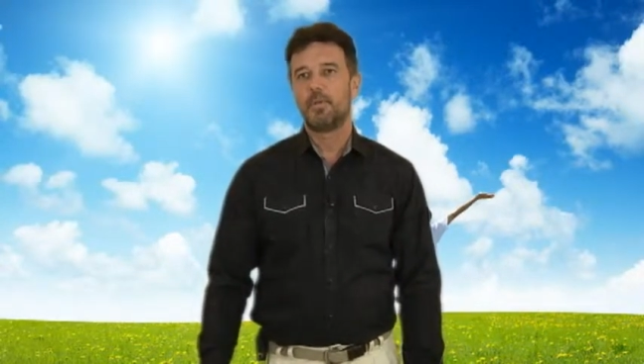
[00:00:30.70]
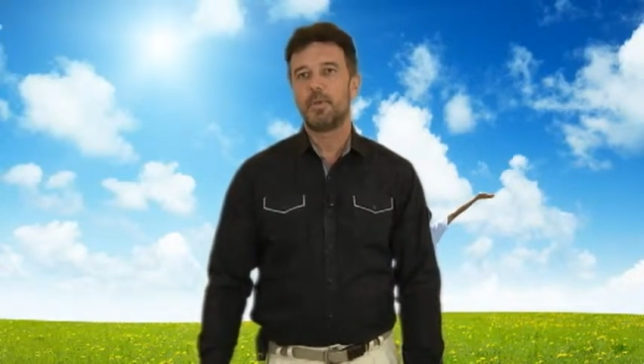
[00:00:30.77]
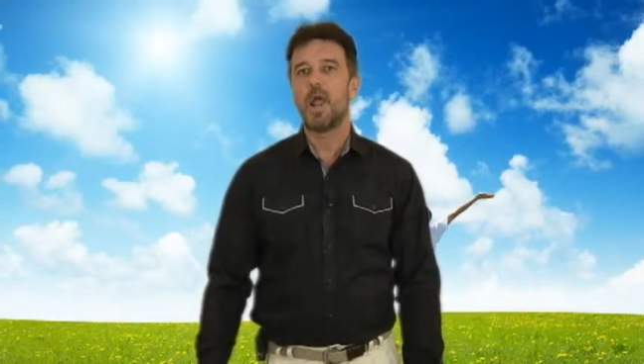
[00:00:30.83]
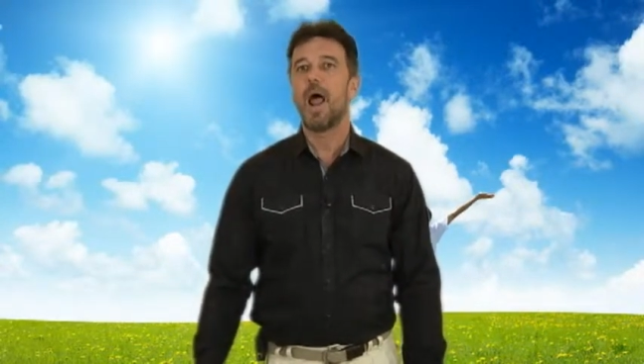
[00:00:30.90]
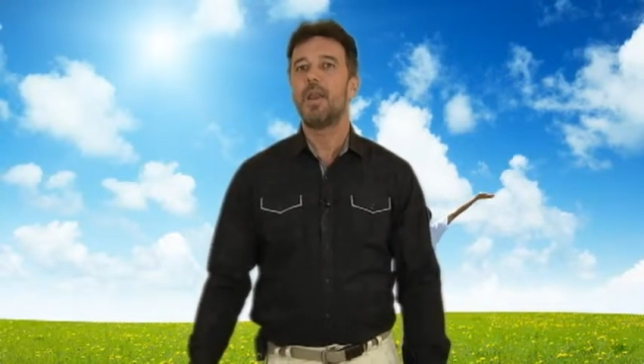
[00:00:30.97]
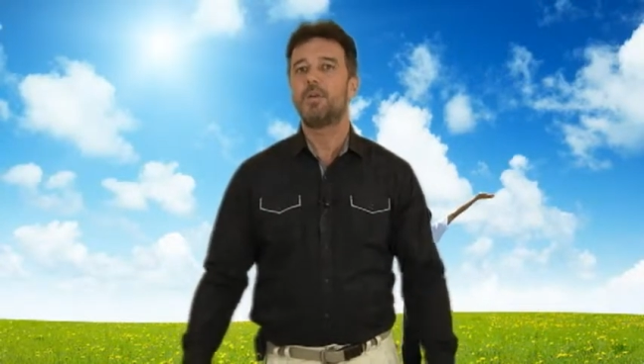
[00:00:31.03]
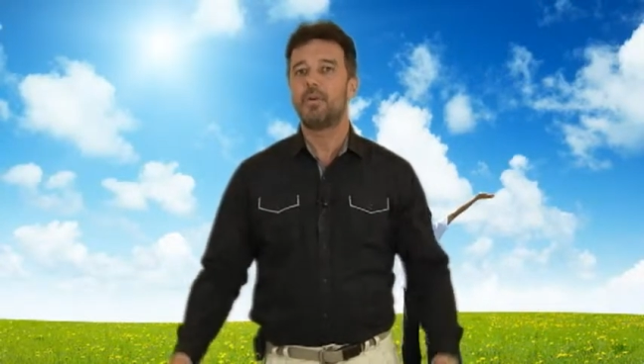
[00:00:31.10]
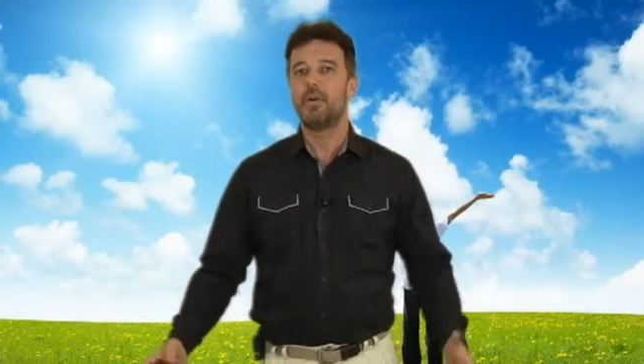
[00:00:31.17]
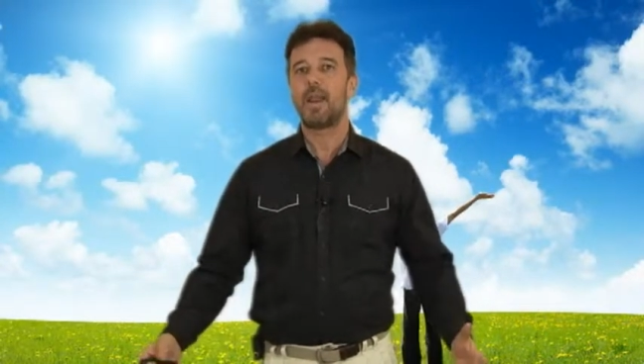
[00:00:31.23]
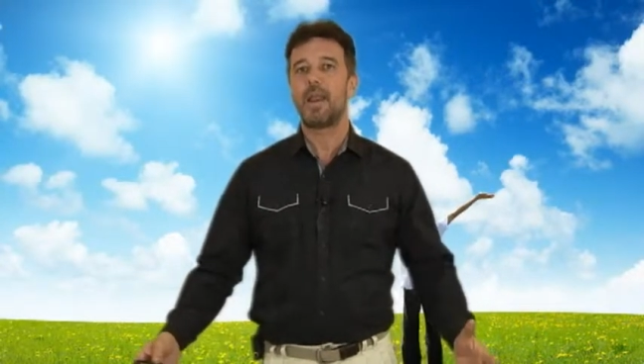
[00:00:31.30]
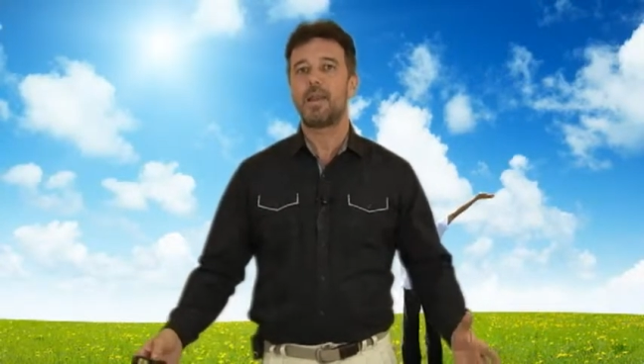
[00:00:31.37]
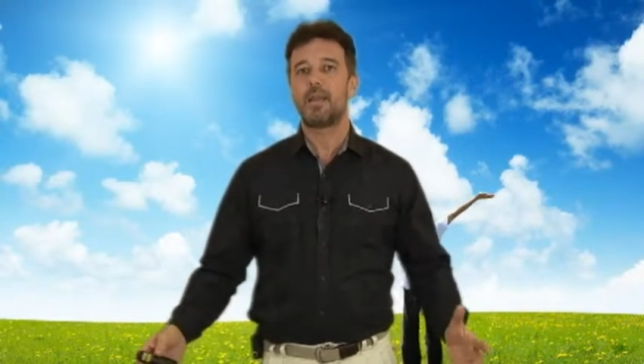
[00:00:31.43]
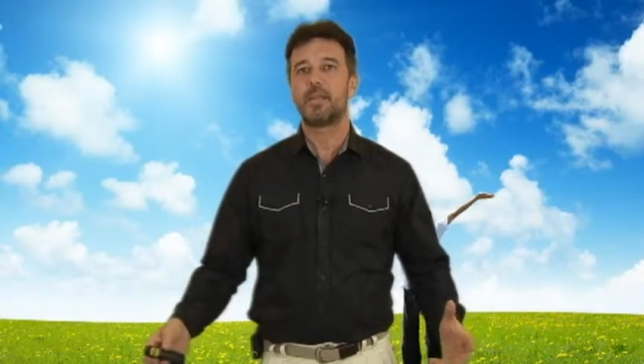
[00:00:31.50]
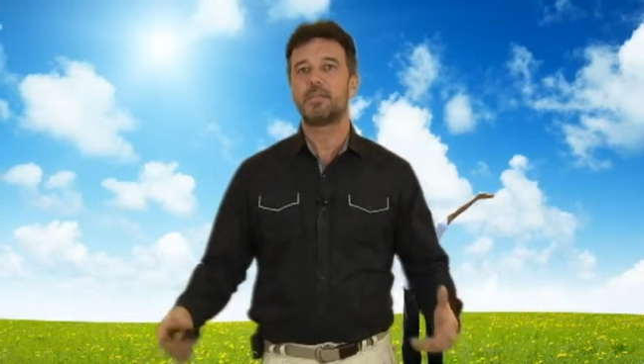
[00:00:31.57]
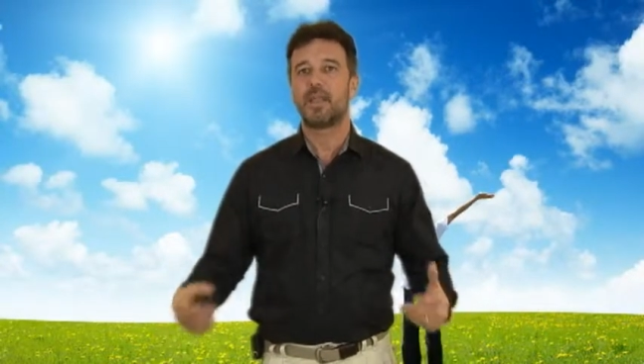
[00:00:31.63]
God
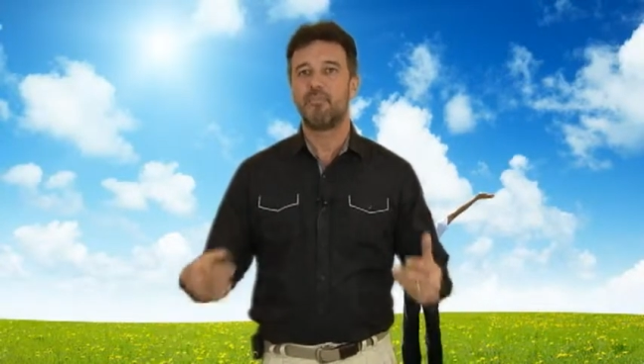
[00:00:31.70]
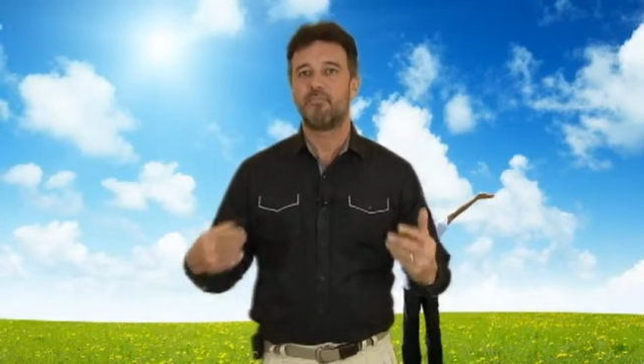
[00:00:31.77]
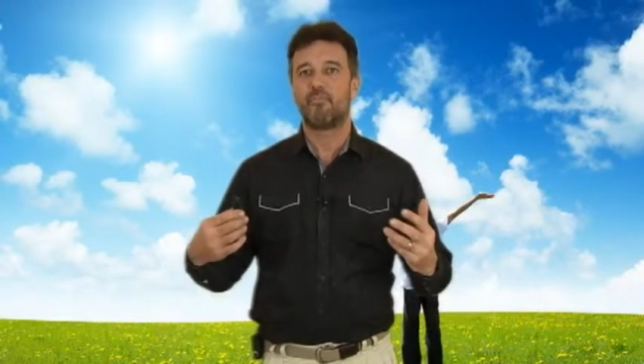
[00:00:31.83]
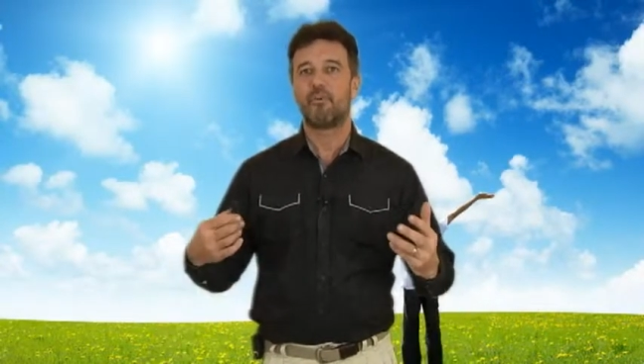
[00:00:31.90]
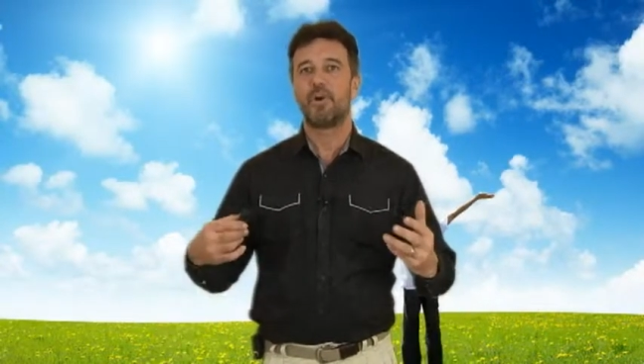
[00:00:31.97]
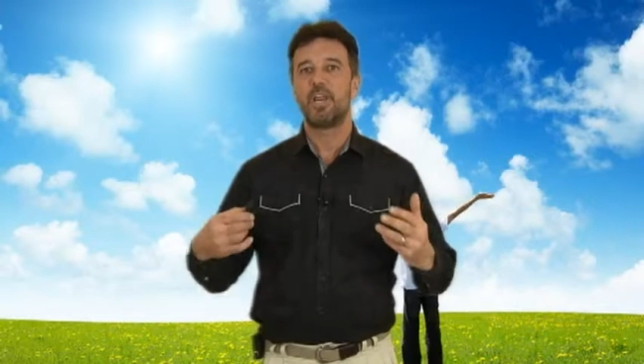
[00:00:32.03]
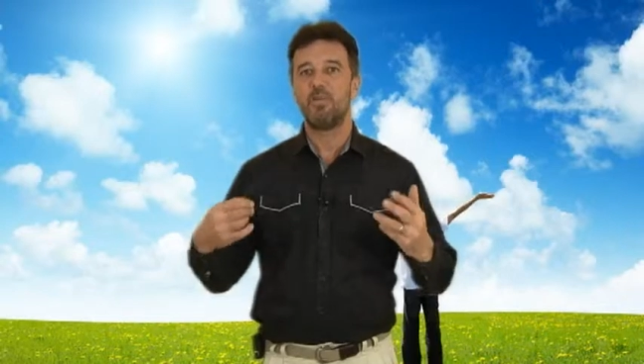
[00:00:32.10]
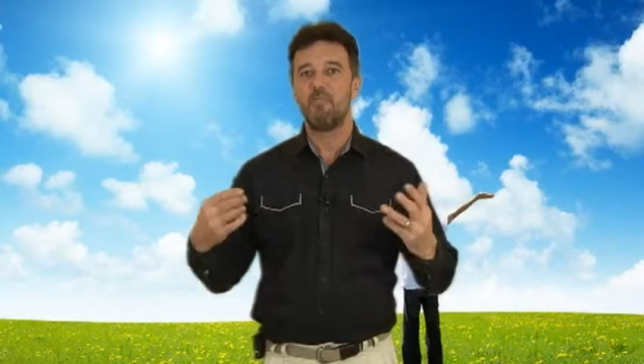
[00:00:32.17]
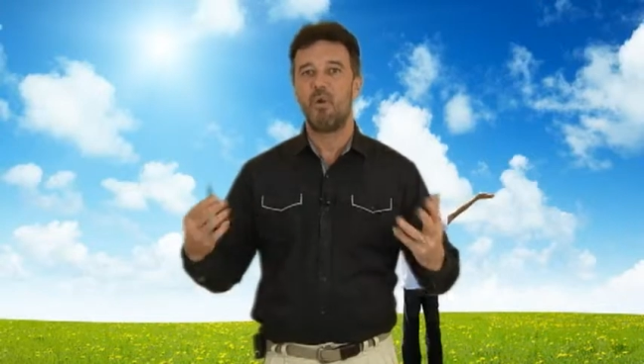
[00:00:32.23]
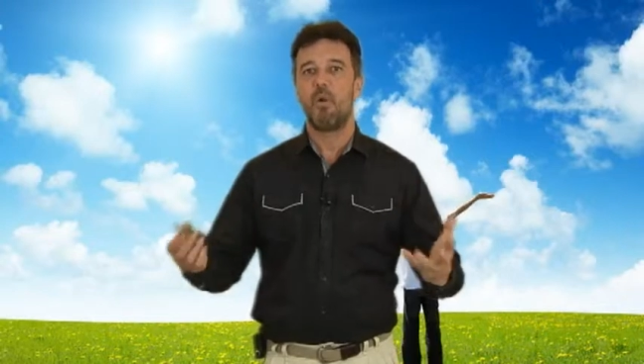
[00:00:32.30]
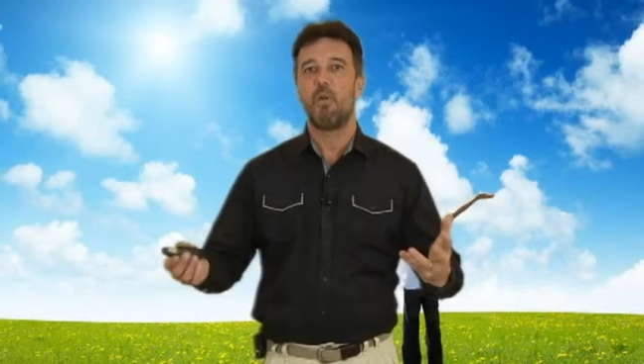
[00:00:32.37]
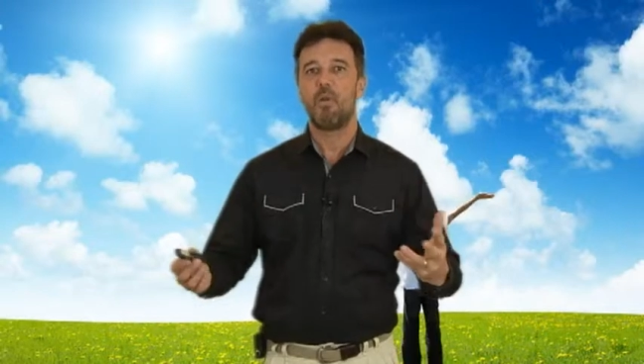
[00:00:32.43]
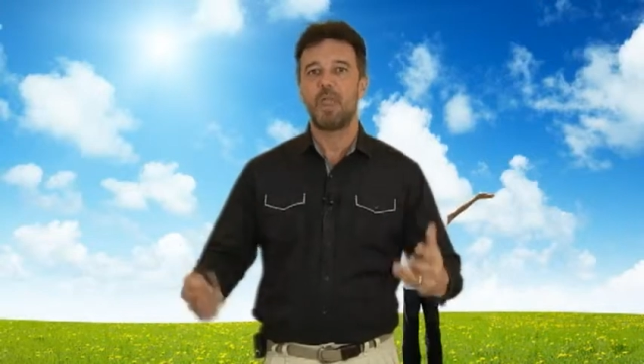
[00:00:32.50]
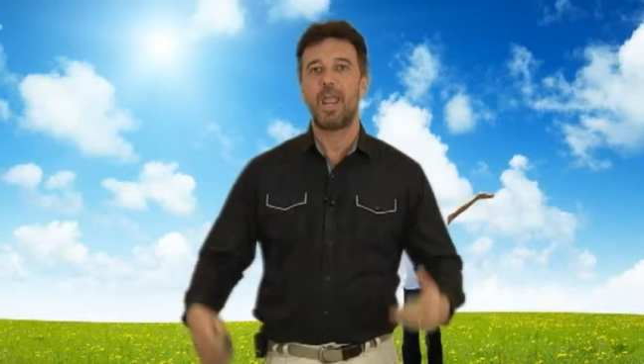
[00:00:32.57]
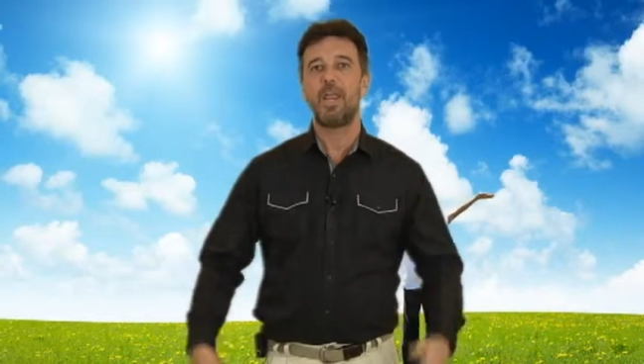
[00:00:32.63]
created us a free moral